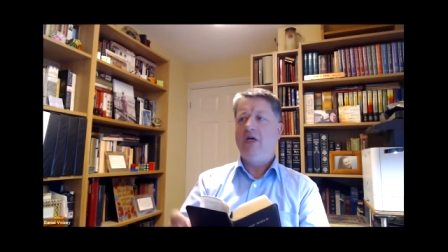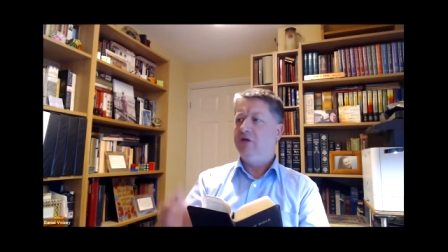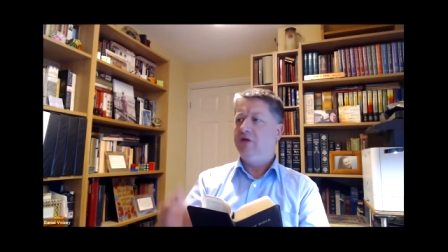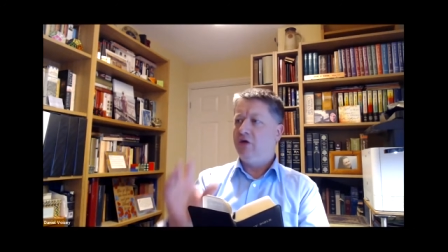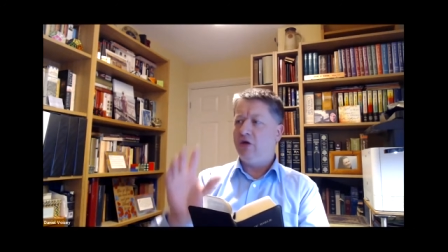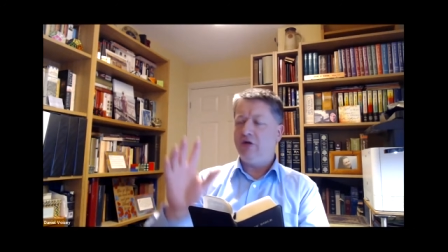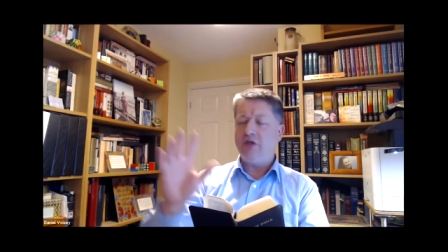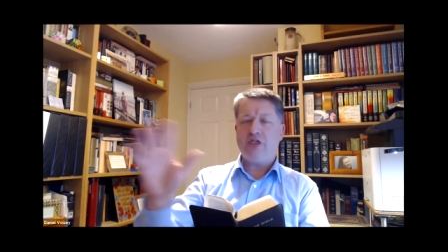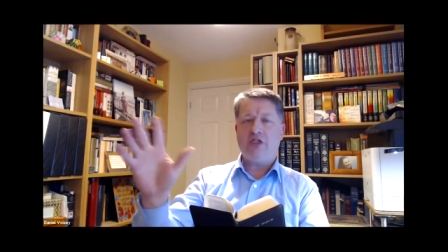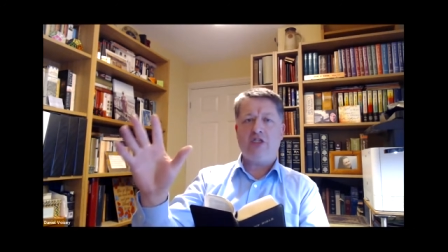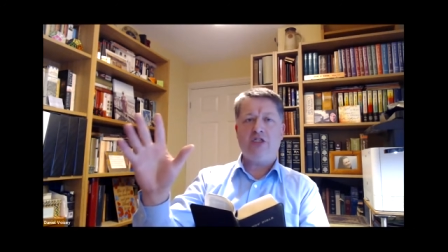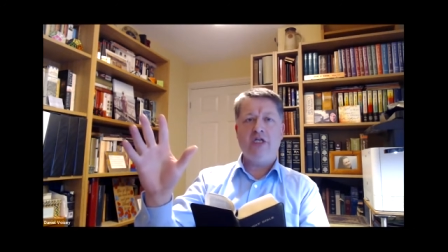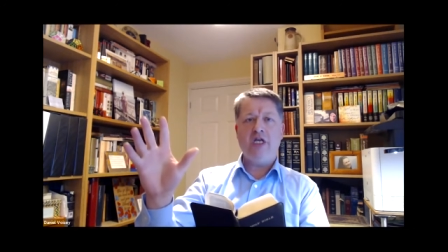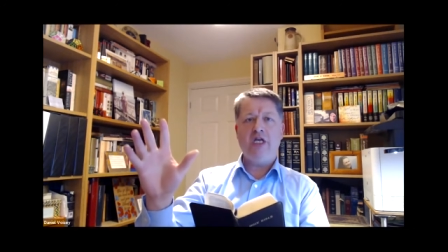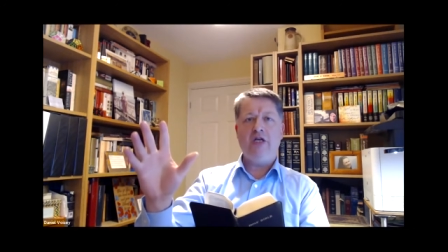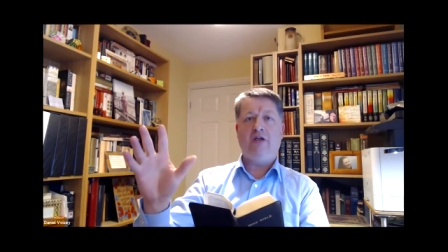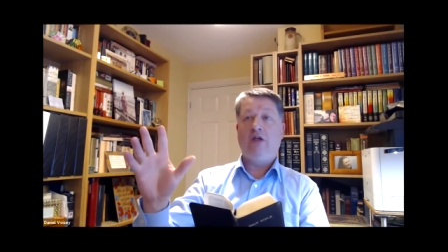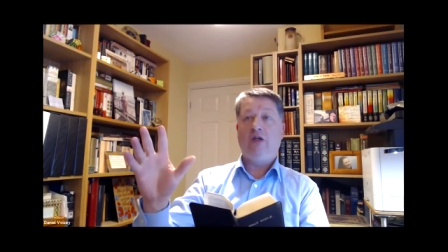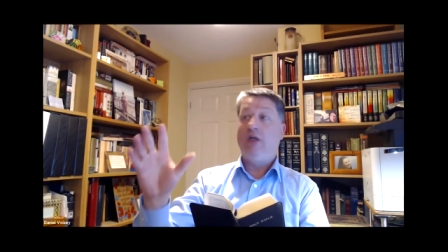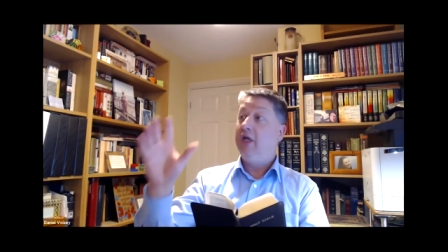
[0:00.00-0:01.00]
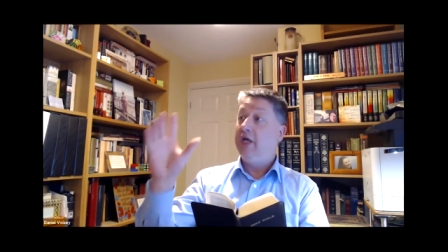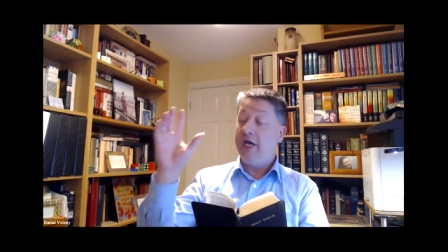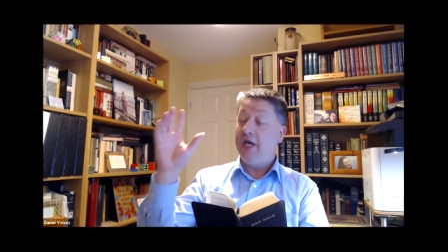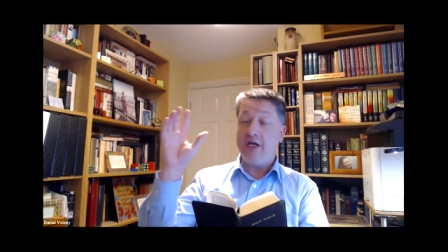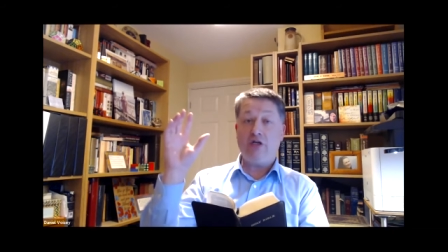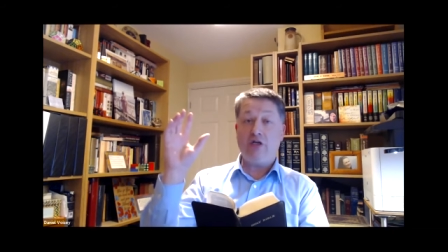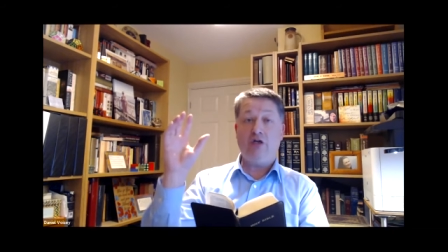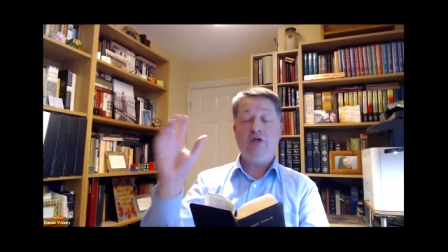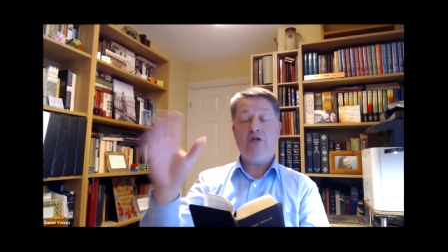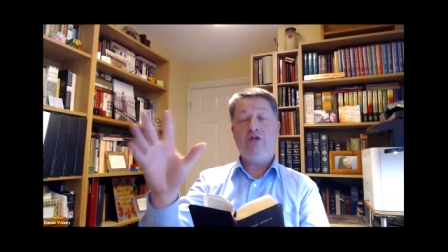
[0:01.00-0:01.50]
nor the seal,
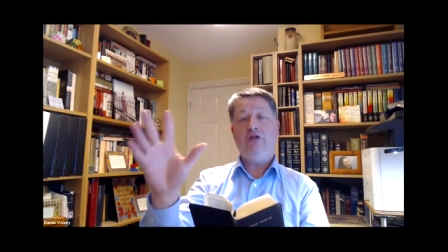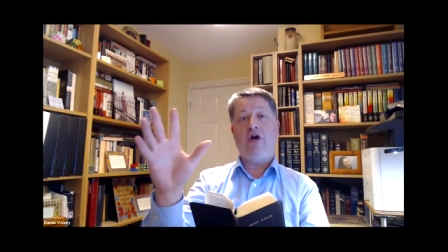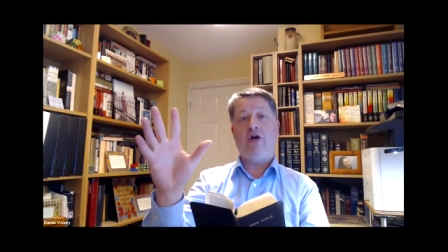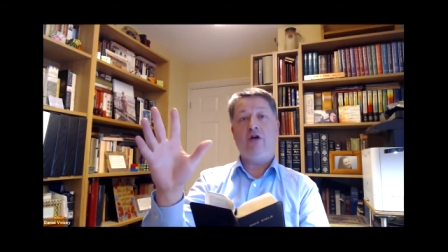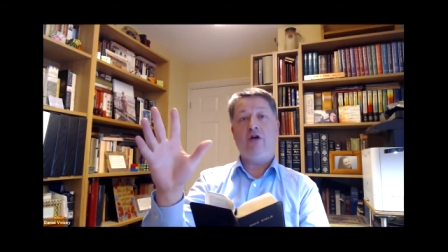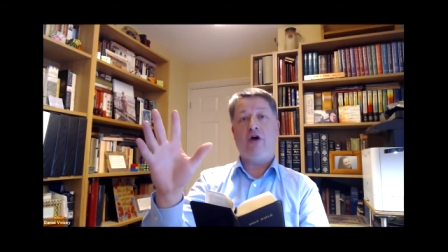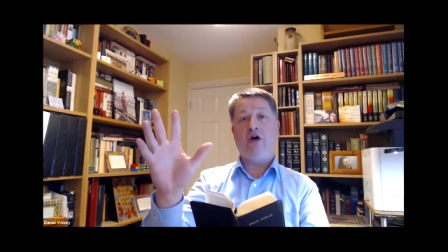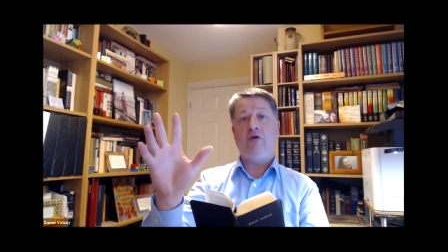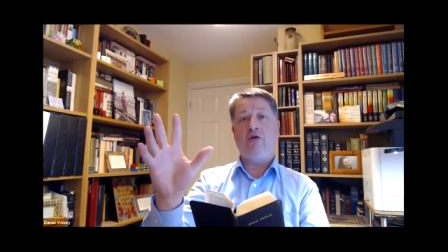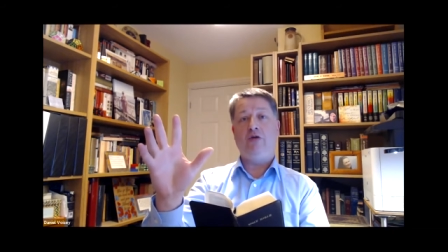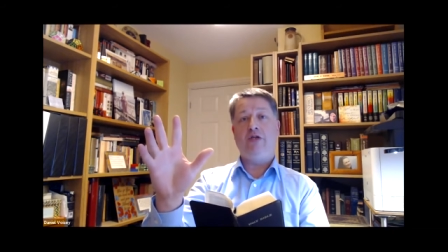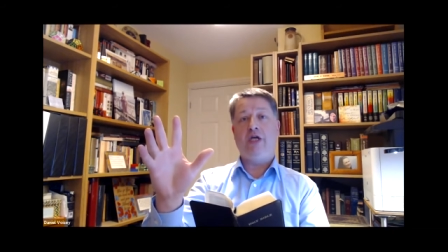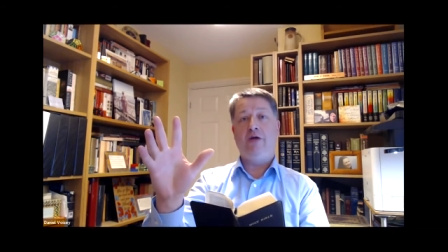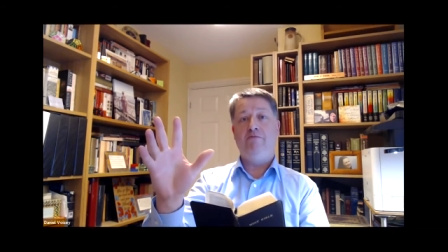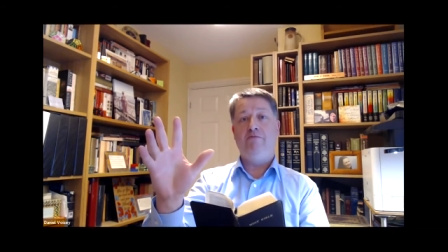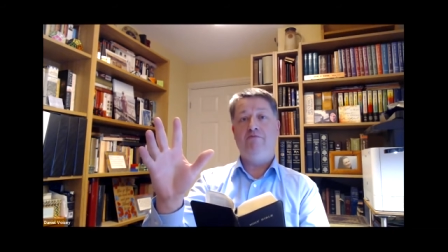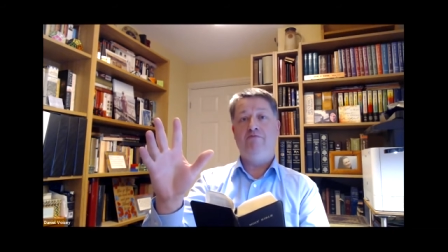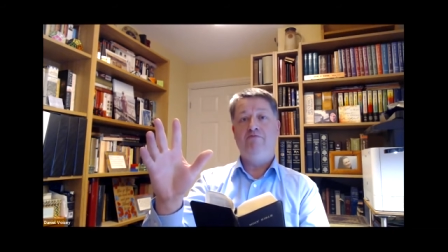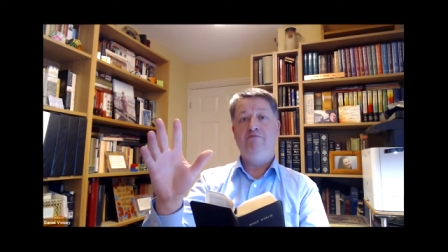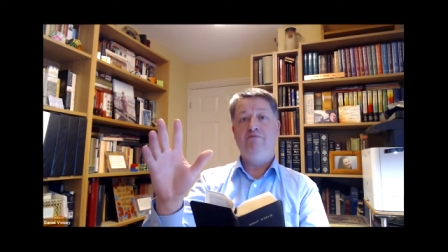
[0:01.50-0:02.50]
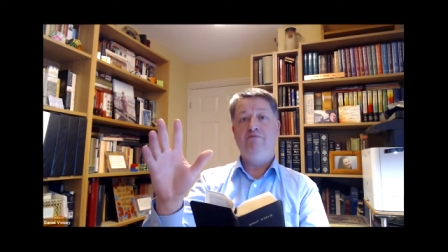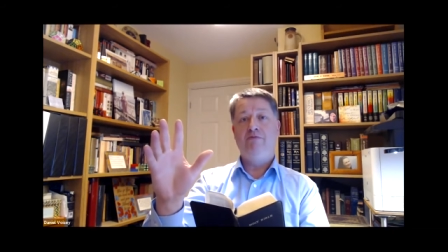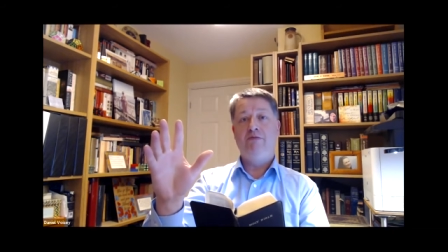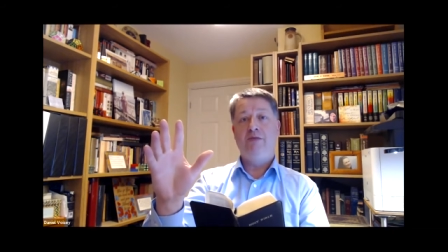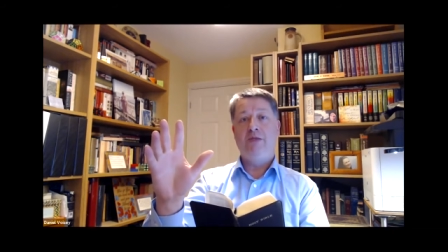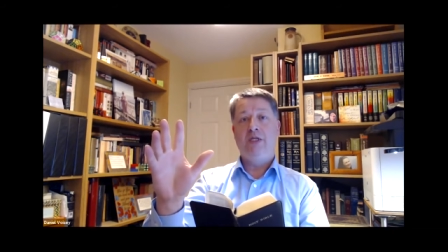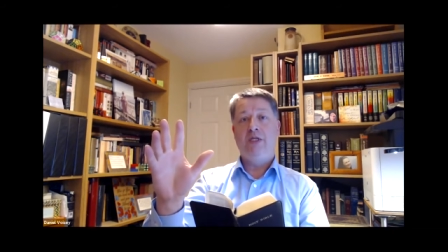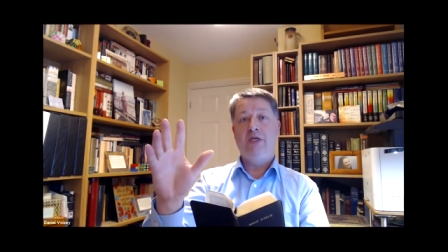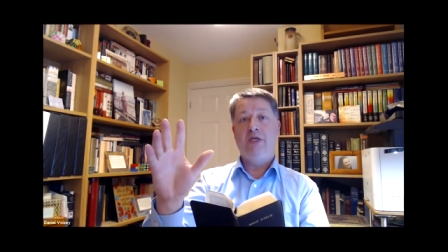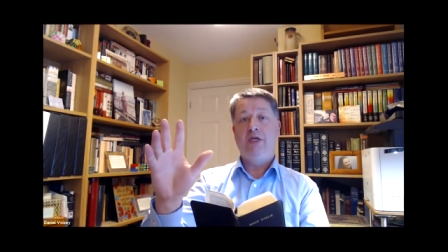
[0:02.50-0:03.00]
it could not hold him.
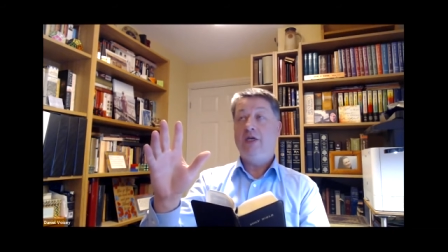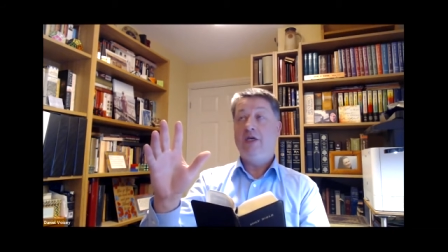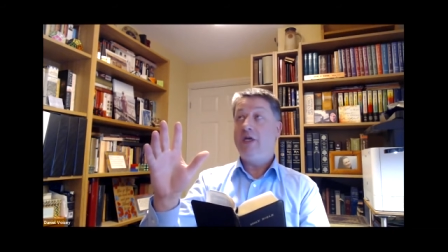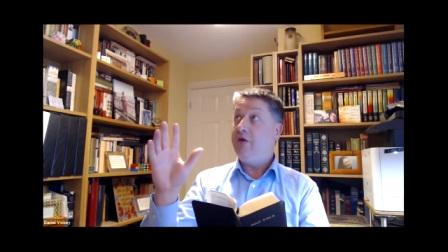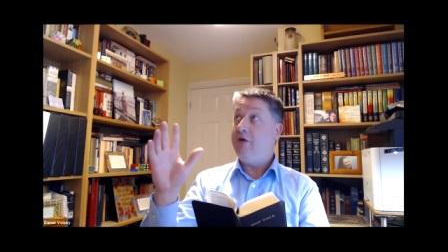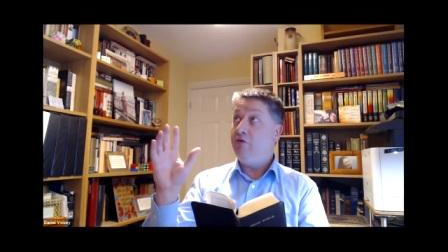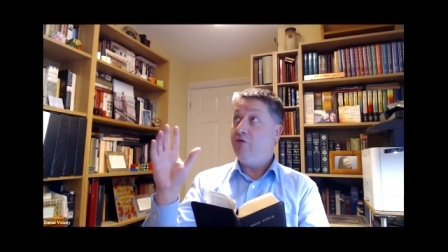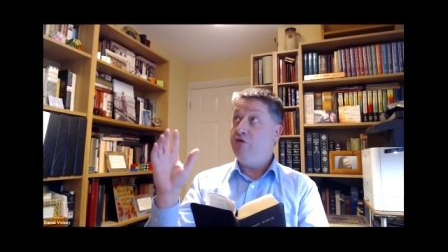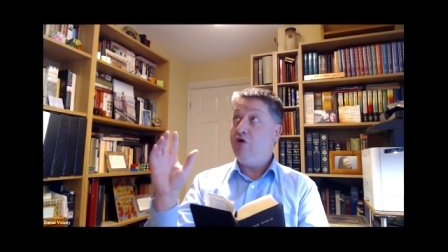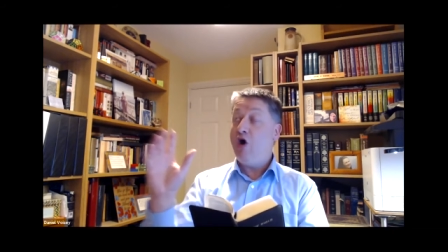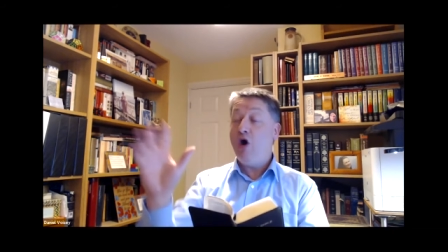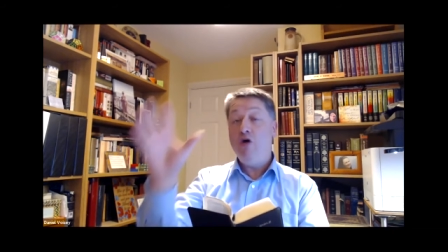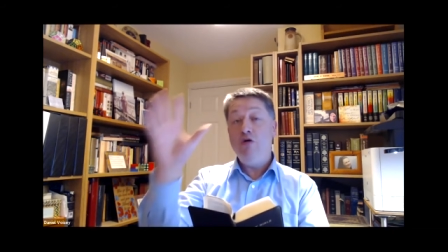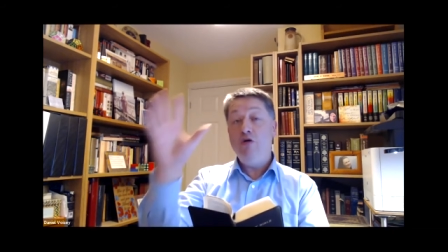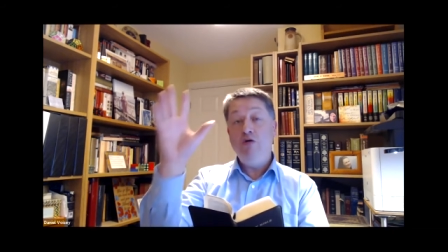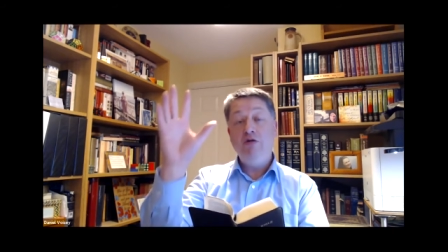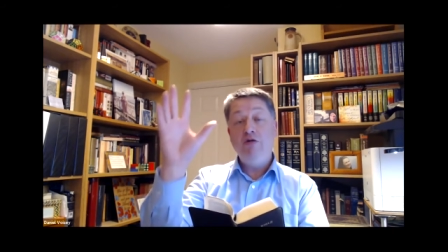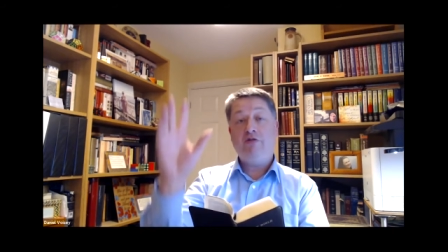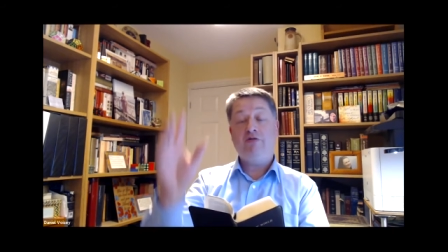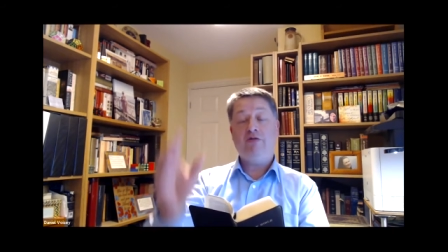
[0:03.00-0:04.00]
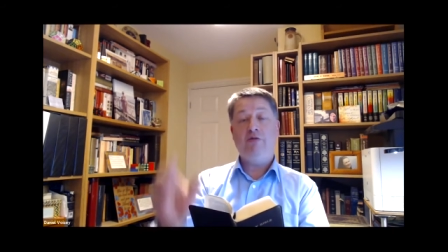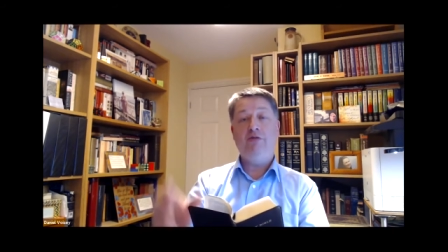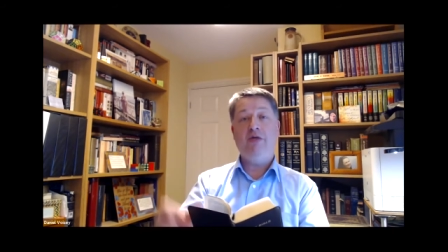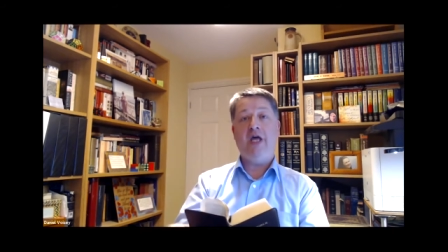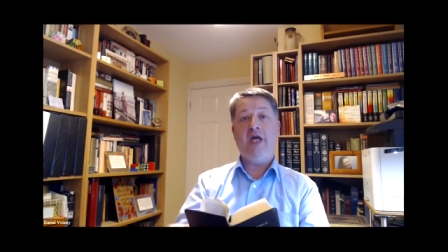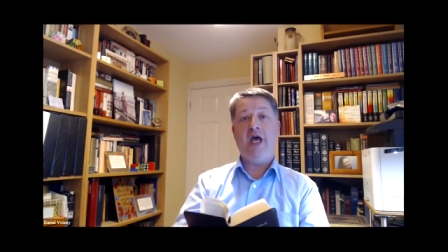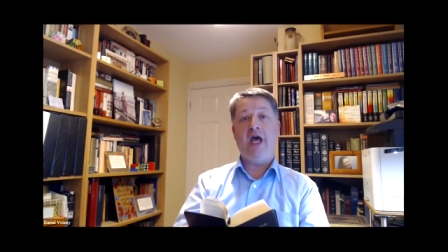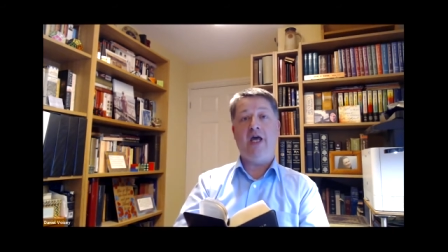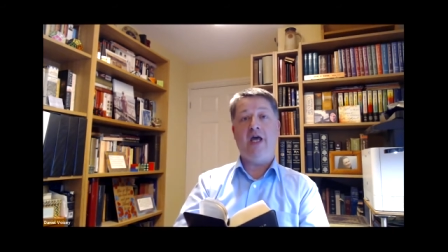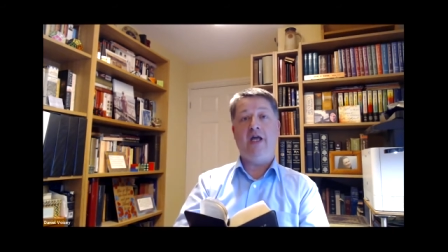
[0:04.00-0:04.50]
He rose from the
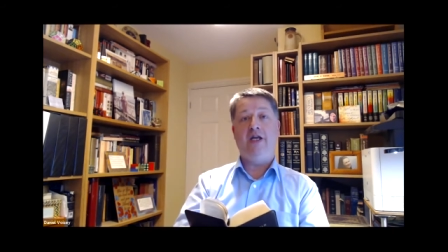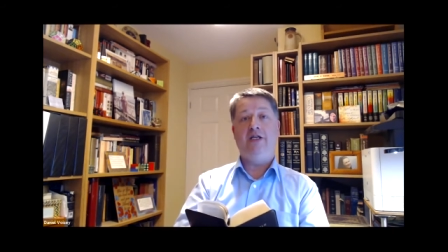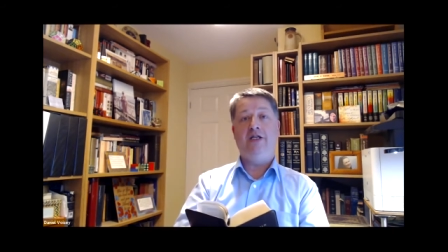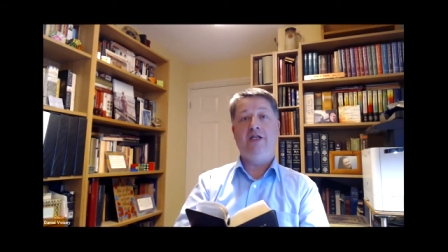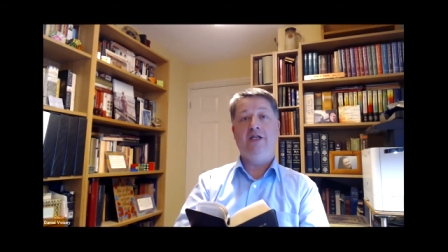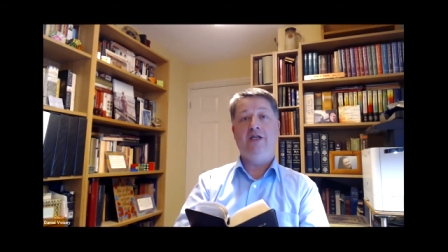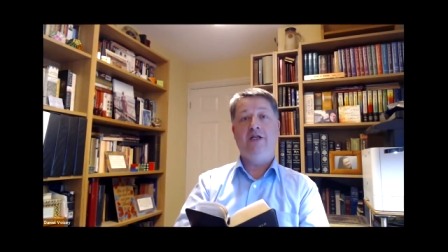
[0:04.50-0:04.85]
dead.